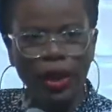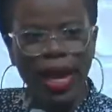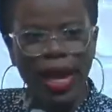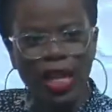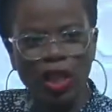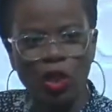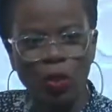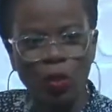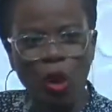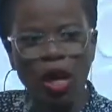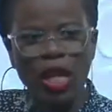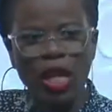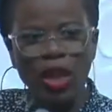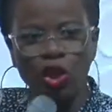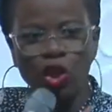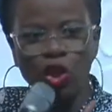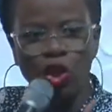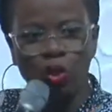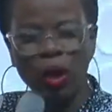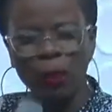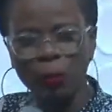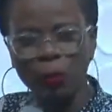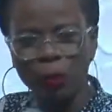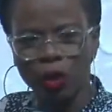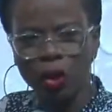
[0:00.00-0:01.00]
guess what? In
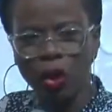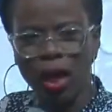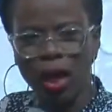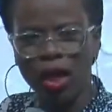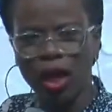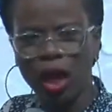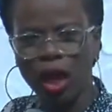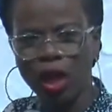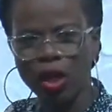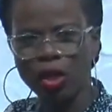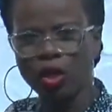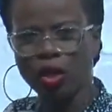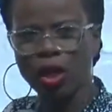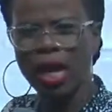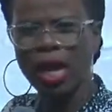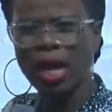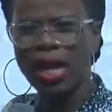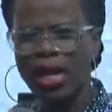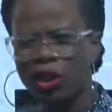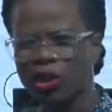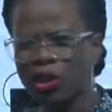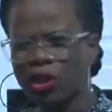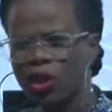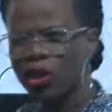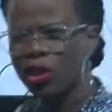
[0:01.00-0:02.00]
scripture, according to
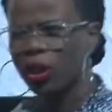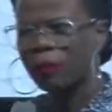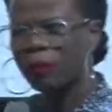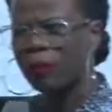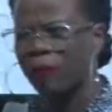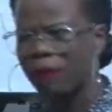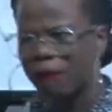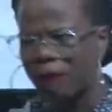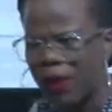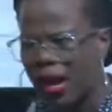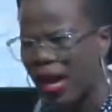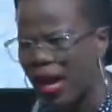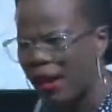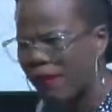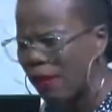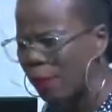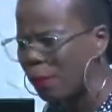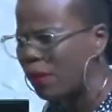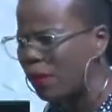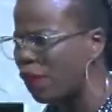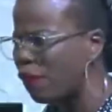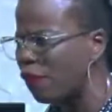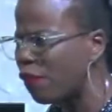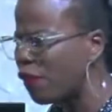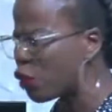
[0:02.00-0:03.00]
Galatians chapter 5, I
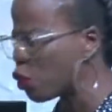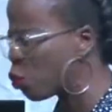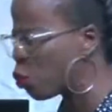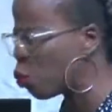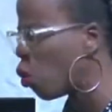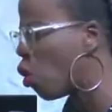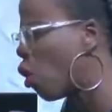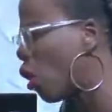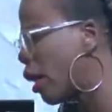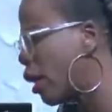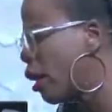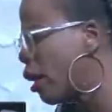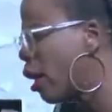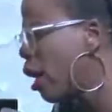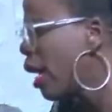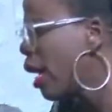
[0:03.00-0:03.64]
believe verse 1,